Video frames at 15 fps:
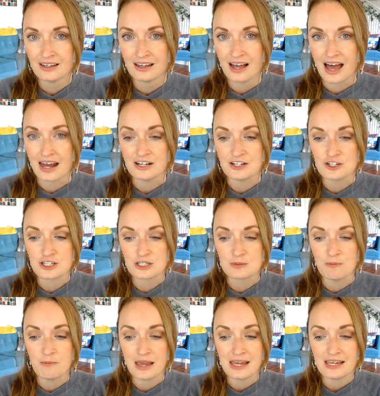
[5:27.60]
And it just
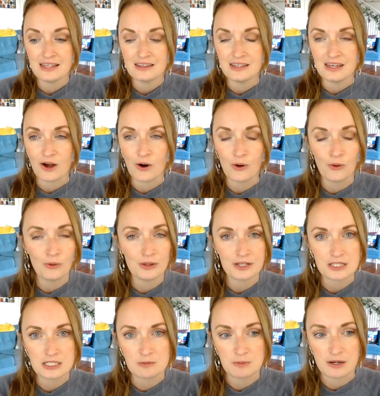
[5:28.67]
made the whole
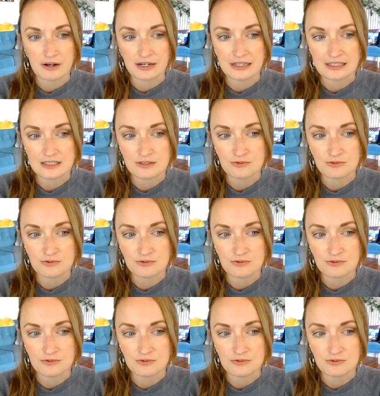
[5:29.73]
experience